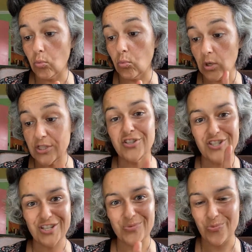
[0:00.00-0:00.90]
was
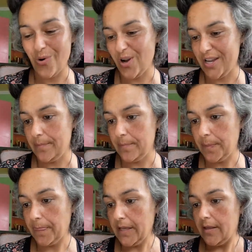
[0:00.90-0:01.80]
just one.
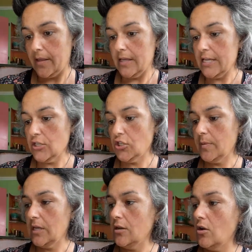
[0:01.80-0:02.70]
It should
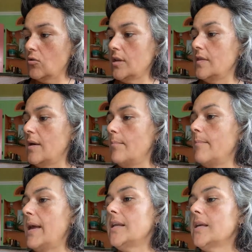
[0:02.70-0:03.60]
be noted that
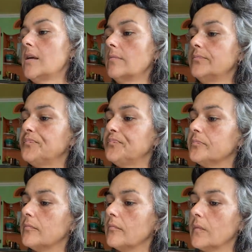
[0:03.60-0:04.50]
many...
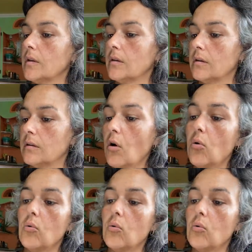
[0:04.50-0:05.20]
Oh,